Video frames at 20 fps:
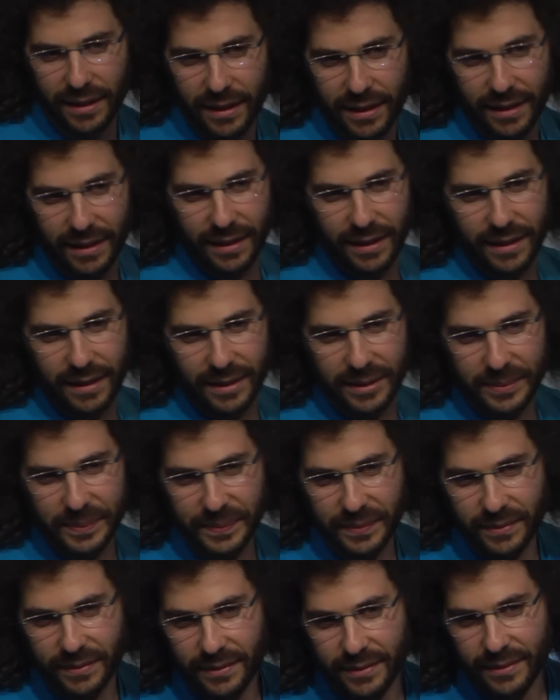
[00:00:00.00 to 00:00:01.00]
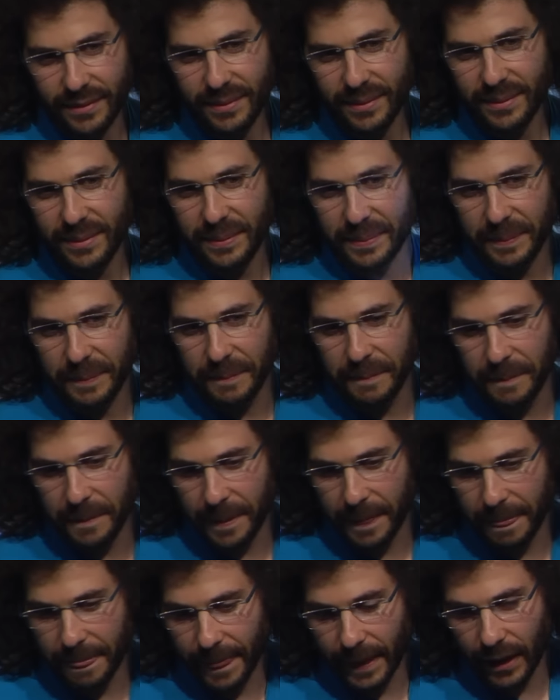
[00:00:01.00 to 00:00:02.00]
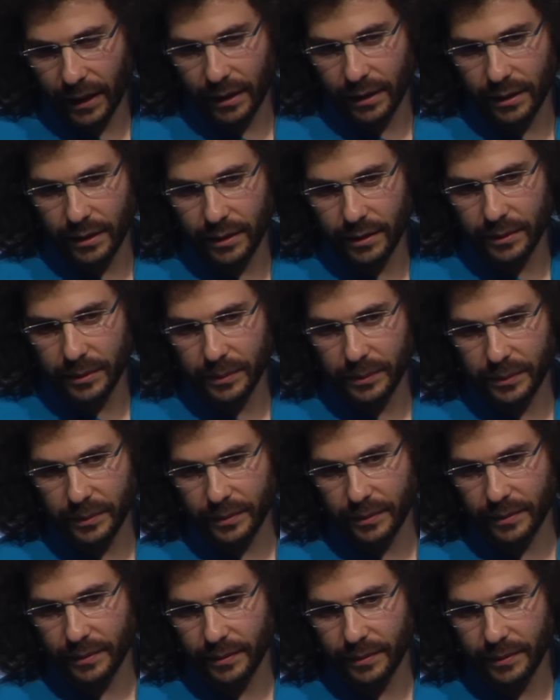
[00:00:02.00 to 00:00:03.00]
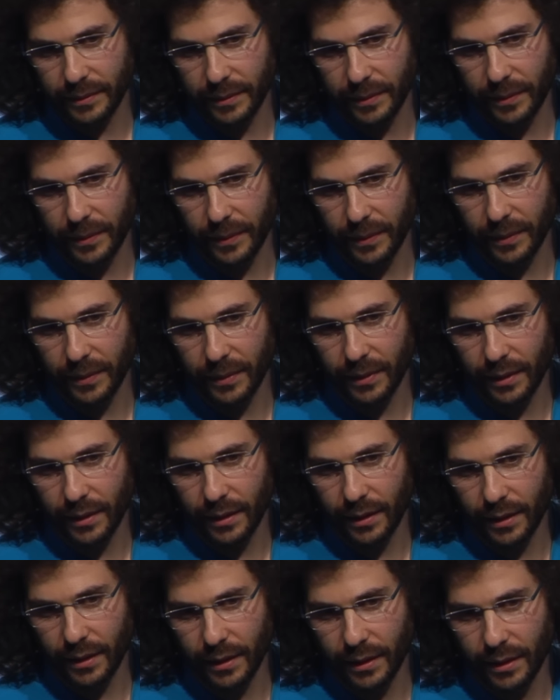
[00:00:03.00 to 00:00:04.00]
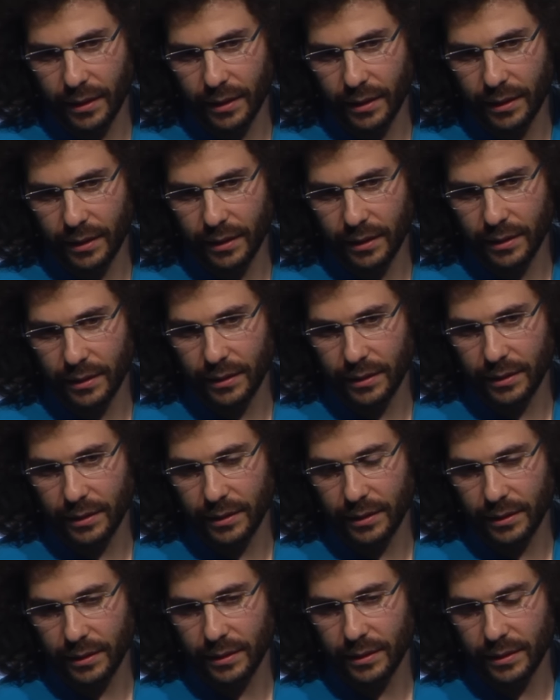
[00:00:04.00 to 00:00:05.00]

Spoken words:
(silence)